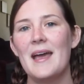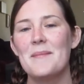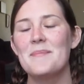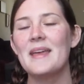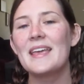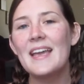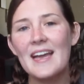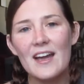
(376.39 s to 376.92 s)

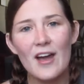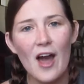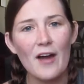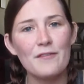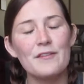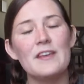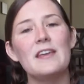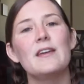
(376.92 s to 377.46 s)
making a
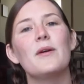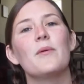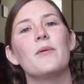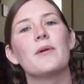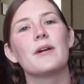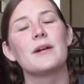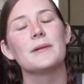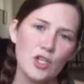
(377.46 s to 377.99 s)
coffee
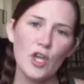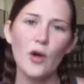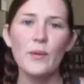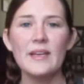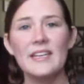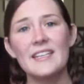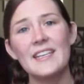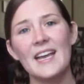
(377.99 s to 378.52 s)
or
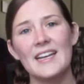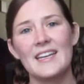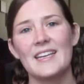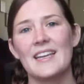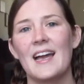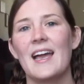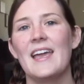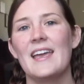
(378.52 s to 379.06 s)
going and
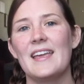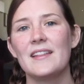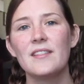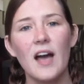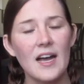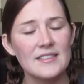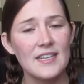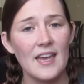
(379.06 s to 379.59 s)
getting a
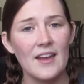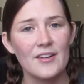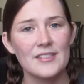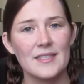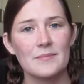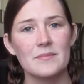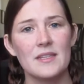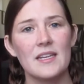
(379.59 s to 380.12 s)
latte or
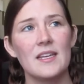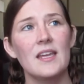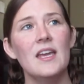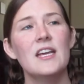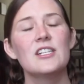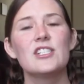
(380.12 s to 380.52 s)
something